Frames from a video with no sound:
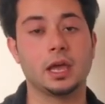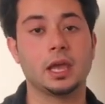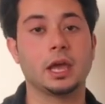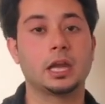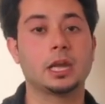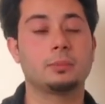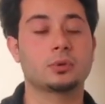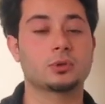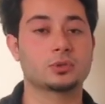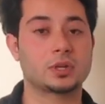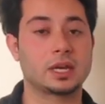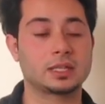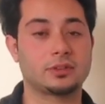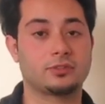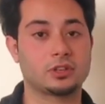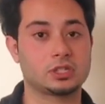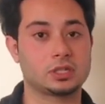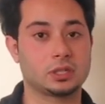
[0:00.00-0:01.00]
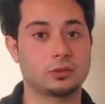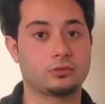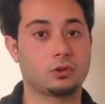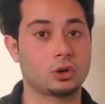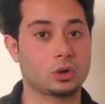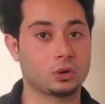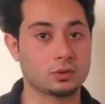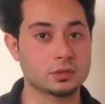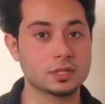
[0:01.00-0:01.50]
demonstrative adjective or
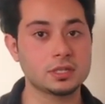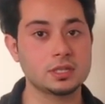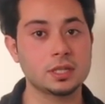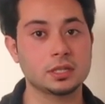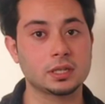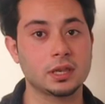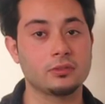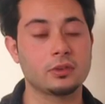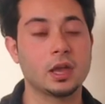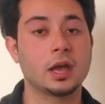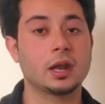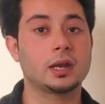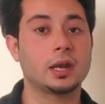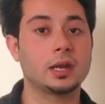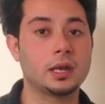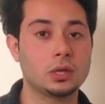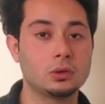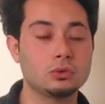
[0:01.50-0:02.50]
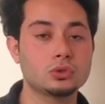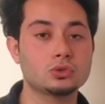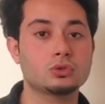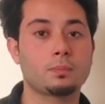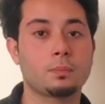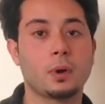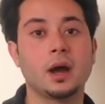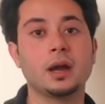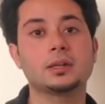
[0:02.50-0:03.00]
those adjectives that they use to
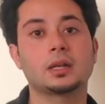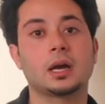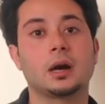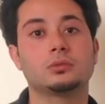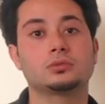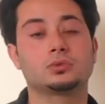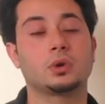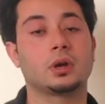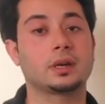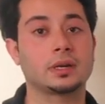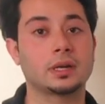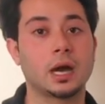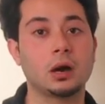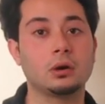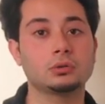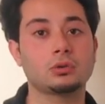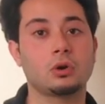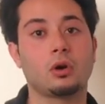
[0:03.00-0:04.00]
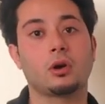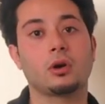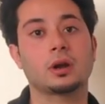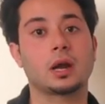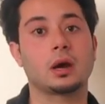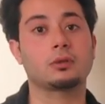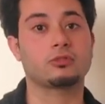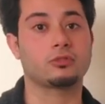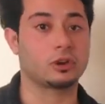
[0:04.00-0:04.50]
point out to a noun or noun
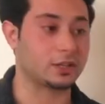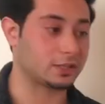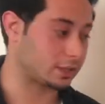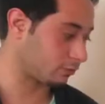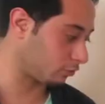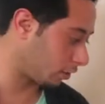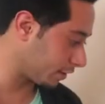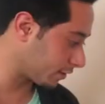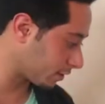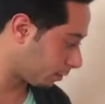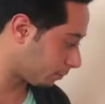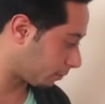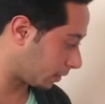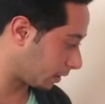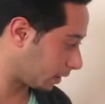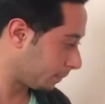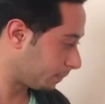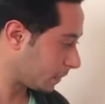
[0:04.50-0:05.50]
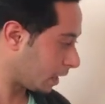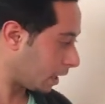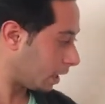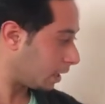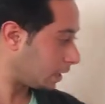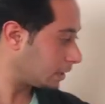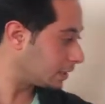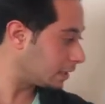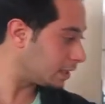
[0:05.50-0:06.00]
phrases. For example,
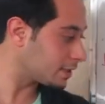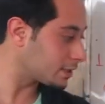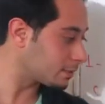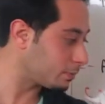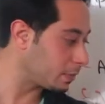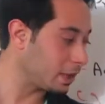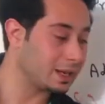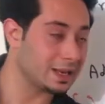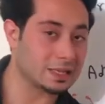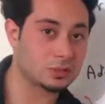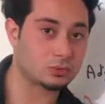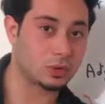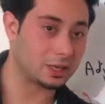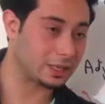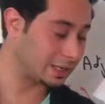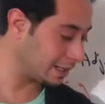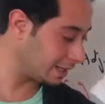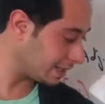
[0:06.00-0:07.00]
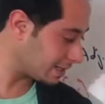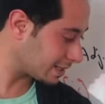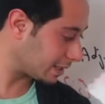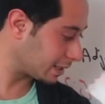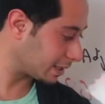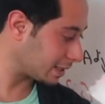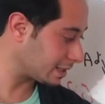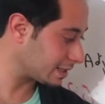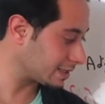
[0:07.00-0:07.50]
this pen is red. In this
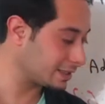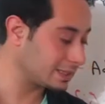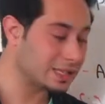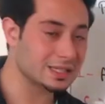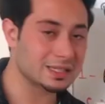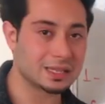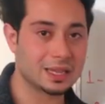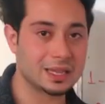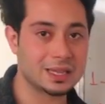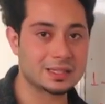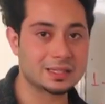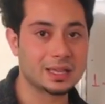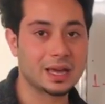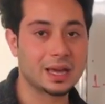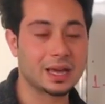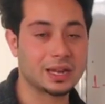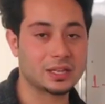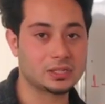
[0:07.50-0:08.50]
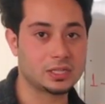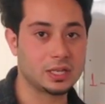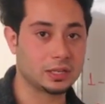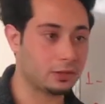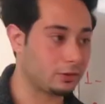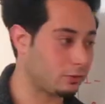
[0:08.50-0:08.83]
sentence, this is an adjective